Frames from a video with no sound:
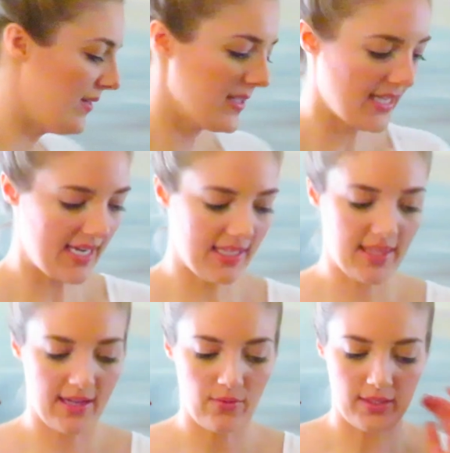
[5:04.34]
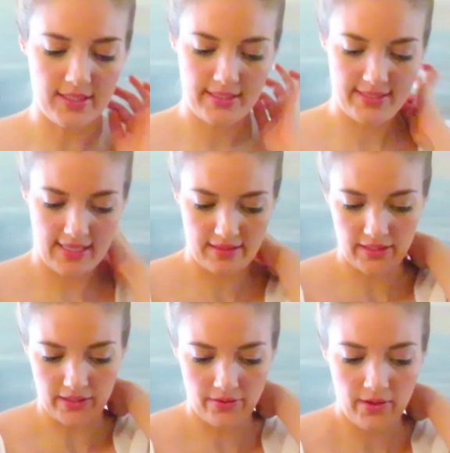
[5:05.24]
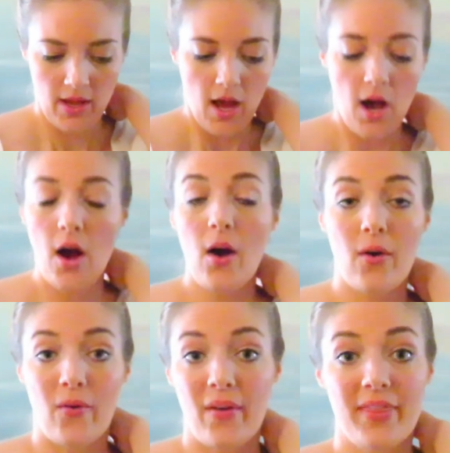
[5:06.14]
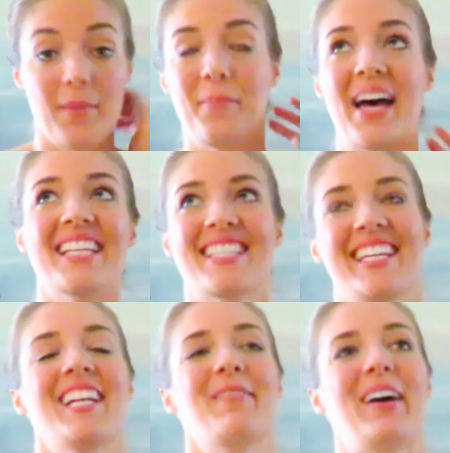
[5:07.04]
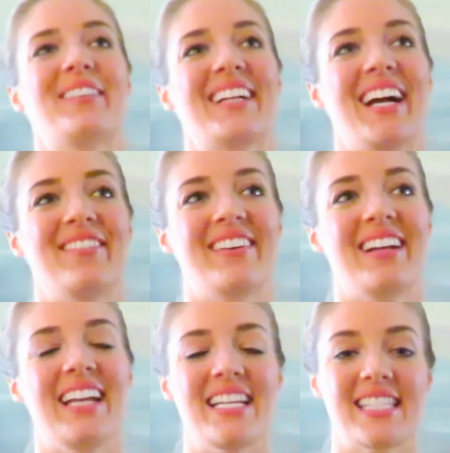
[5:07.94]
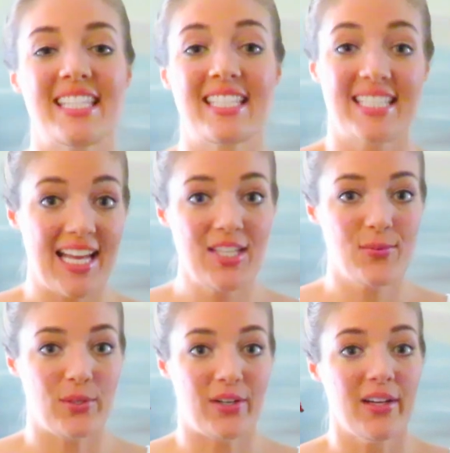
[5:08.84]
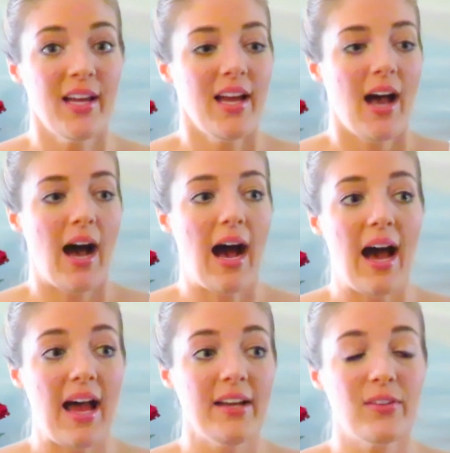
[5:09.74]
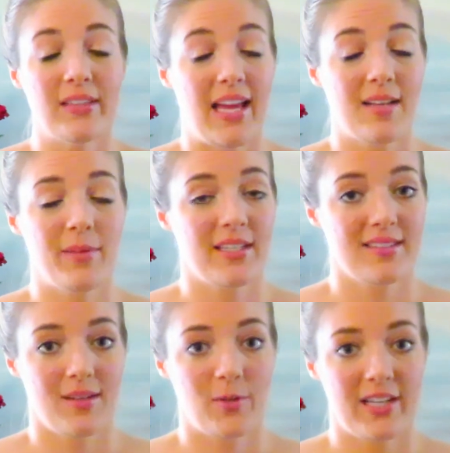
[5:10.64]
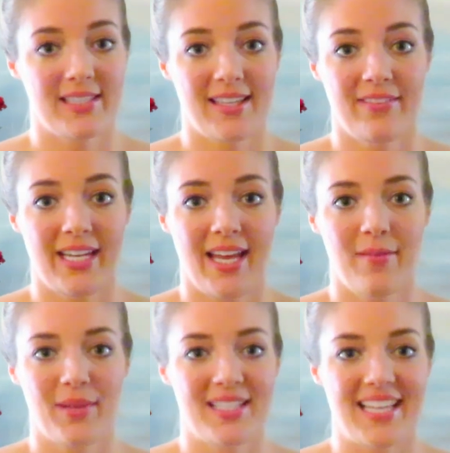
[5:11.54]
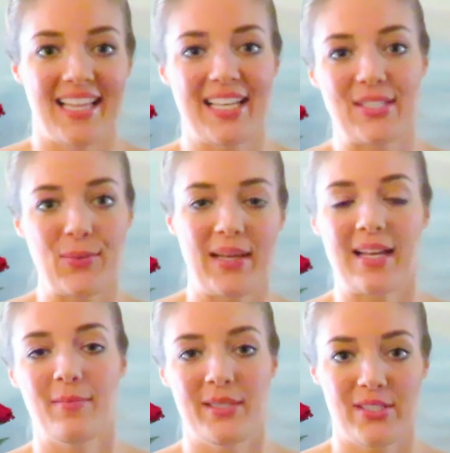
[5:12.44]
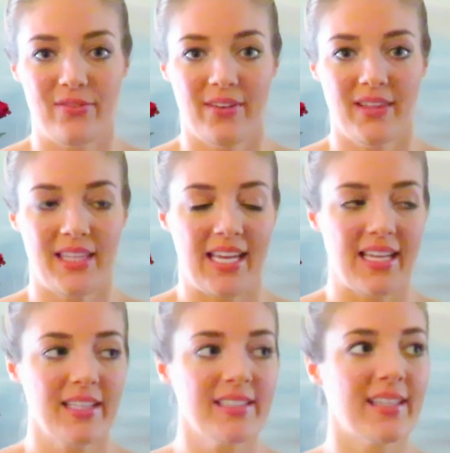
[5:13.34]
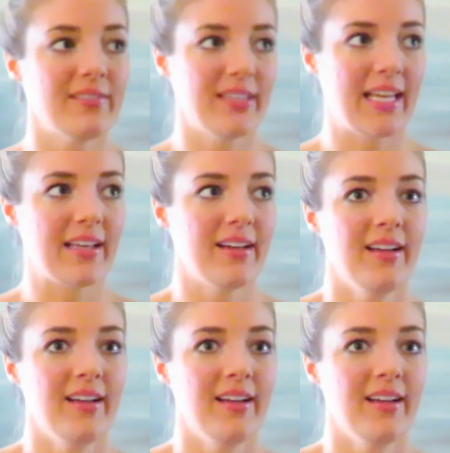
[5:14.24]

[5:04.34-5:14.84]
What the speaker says: there's anything I wanted to tell you. Oh, the best thing about recovery is the schedule. I don't like being somewhere at 7 a.m. because I like to wake up and do fun things. Like,